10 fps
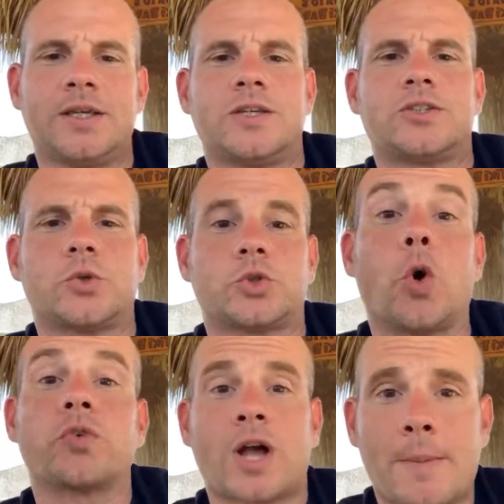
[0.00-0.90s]
So it's
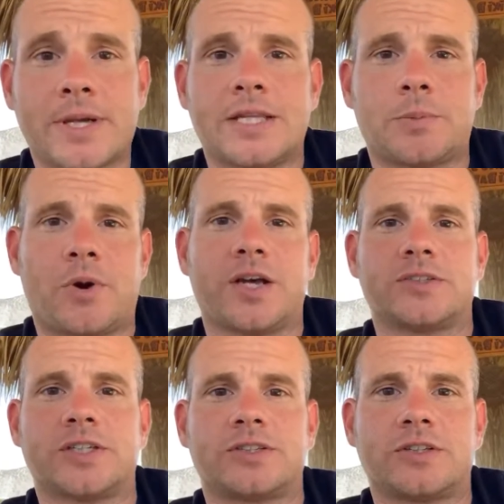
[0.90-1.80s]
overcomplicating the
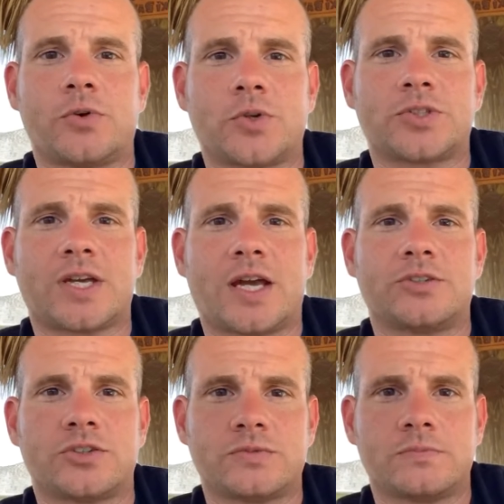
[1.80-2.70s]
process. Let's focus on
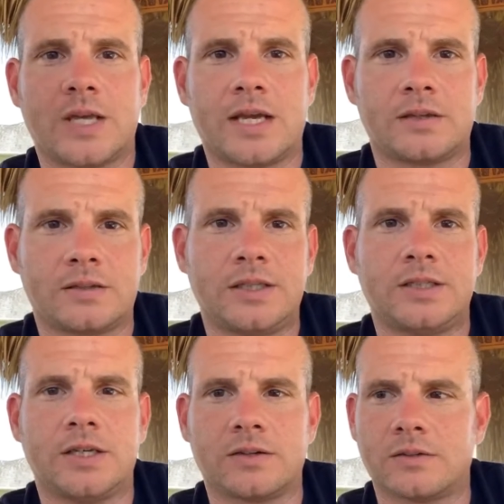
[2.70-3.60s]
just, hey, clean the
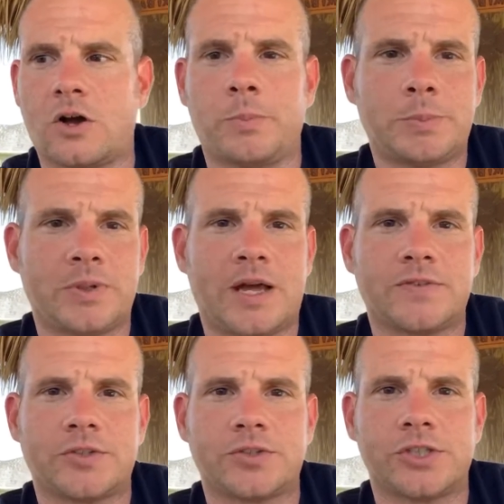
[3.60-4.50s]
gear. Call people out if
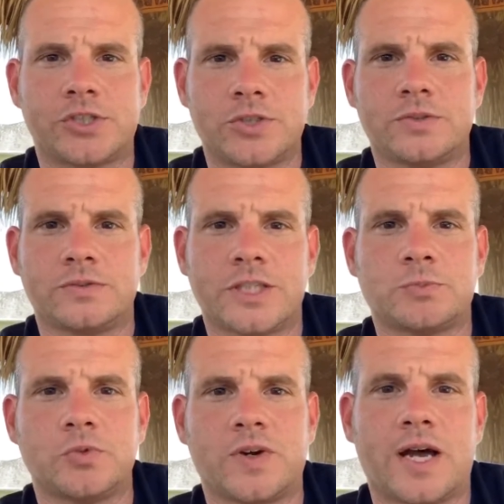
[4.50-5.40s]
there's an issue. Let's
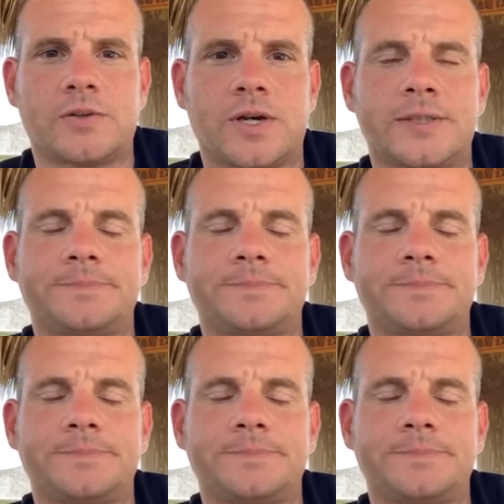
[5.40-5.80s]
move on, right?